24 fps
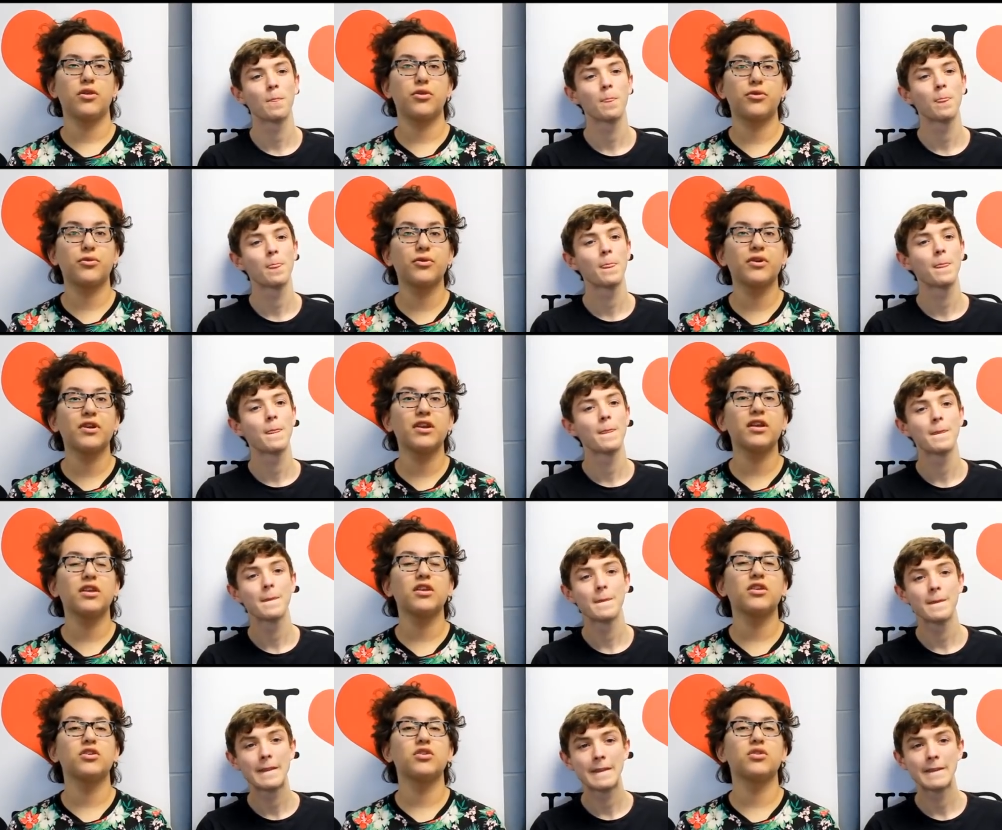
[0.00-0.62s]

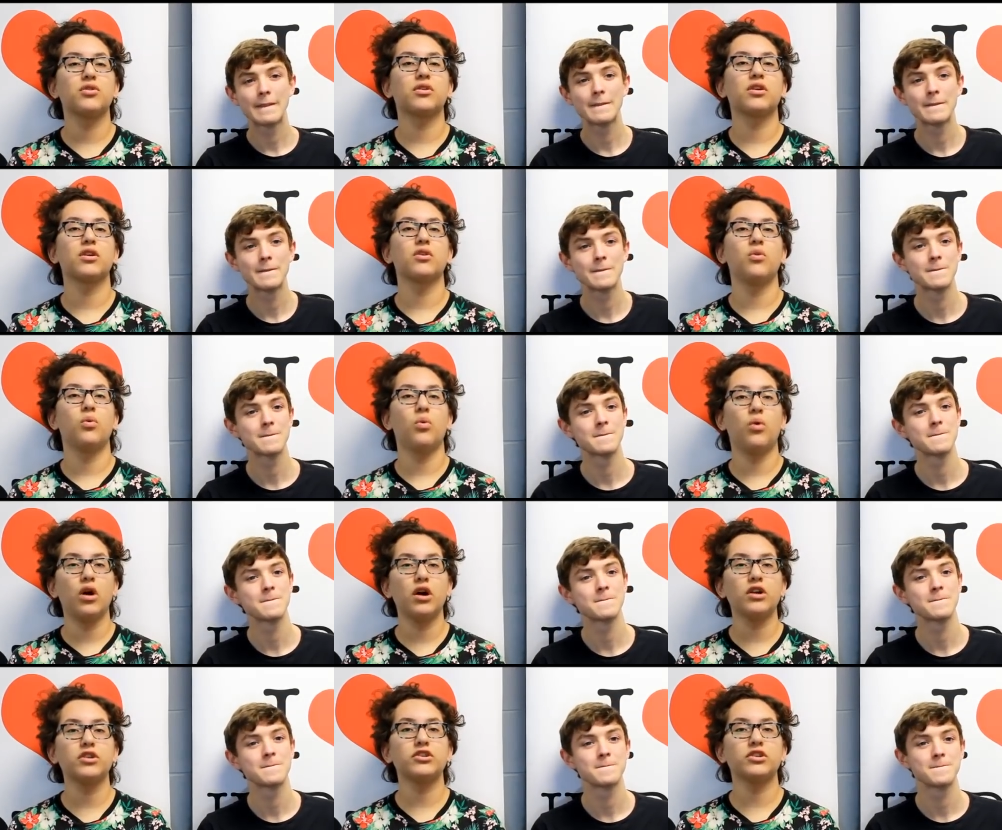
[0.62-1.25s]
Speaker 1: Three, you can
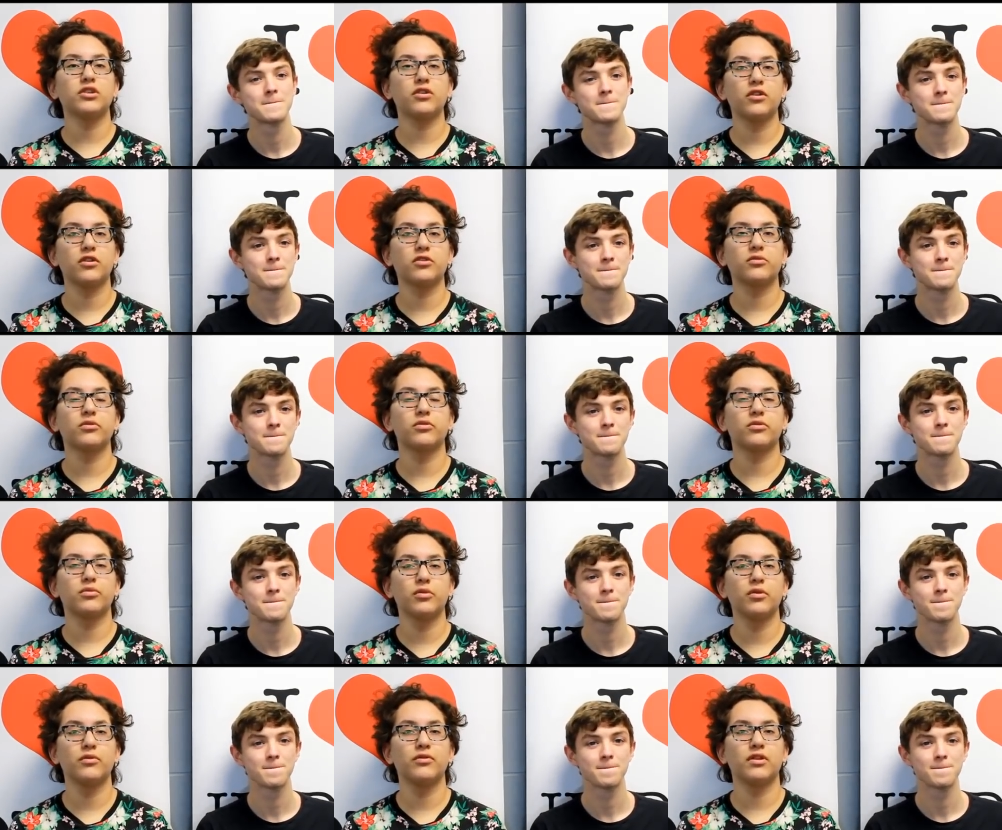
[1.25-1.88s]
watch a
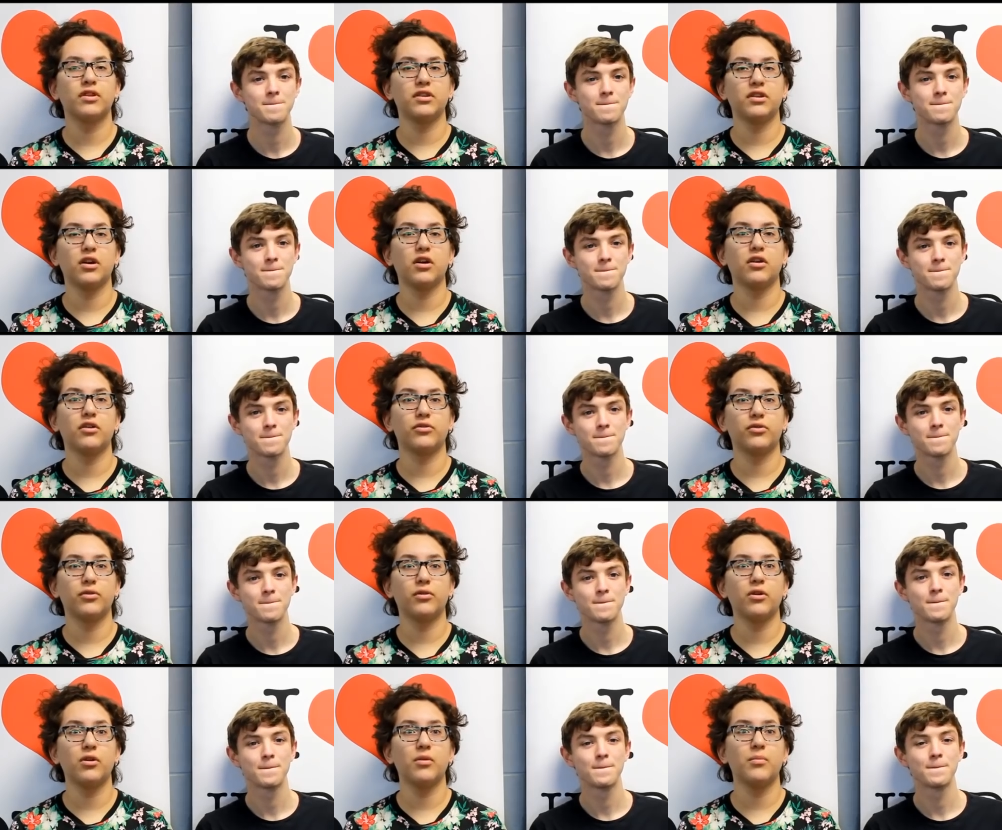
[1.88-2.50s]
Christmas movie in the
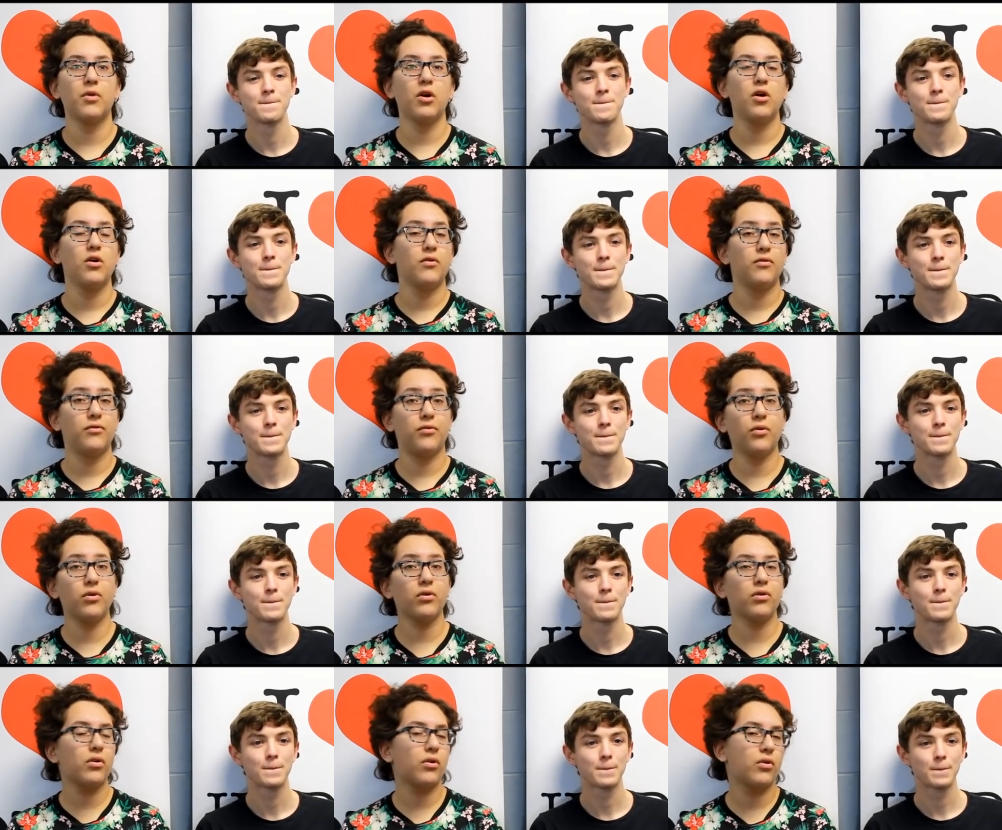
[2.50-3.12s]
auditorium.
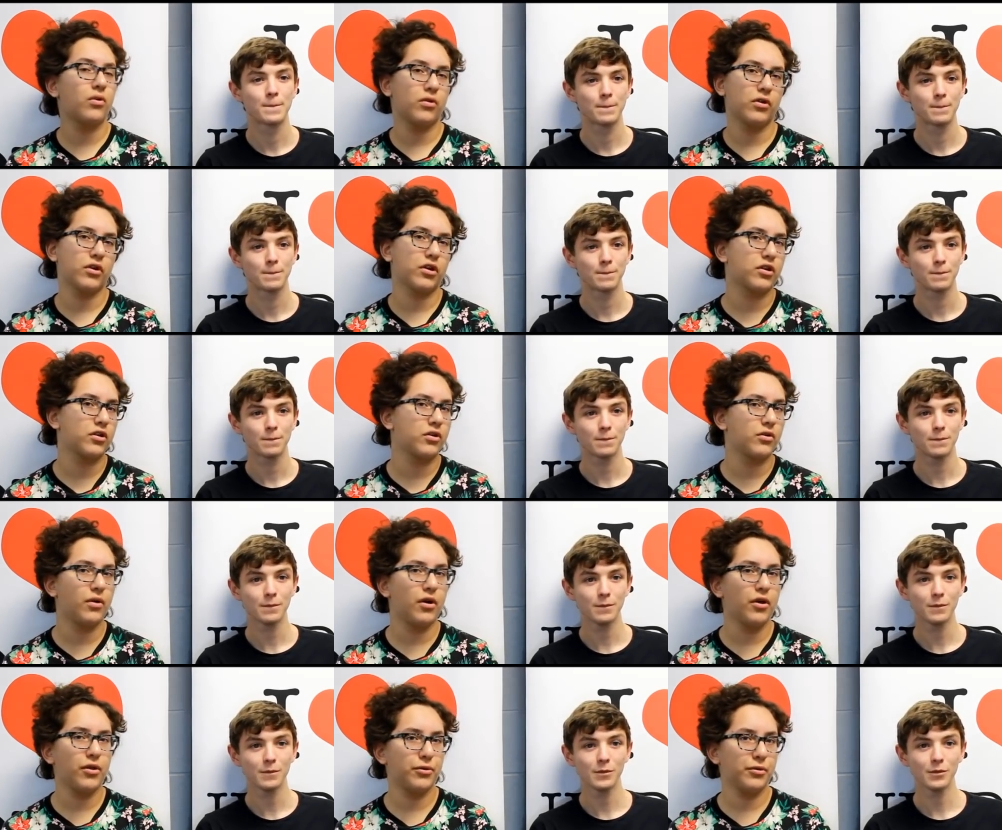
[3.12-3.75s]
Four, or you can
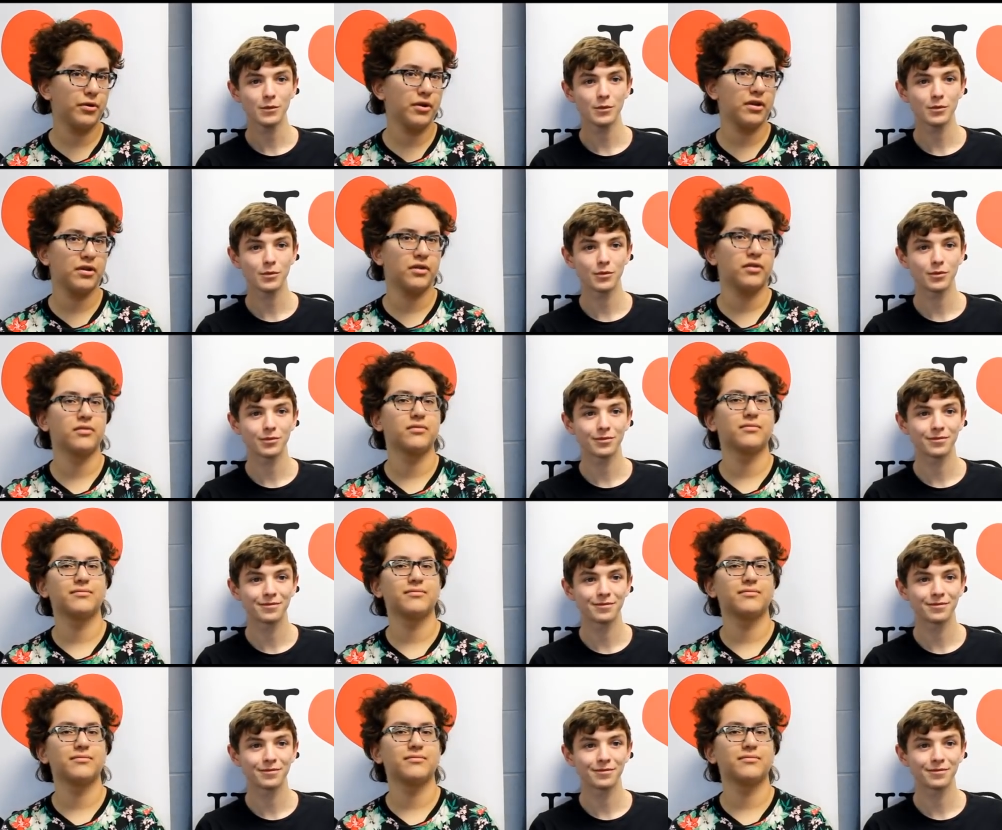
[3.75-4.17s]
do all three.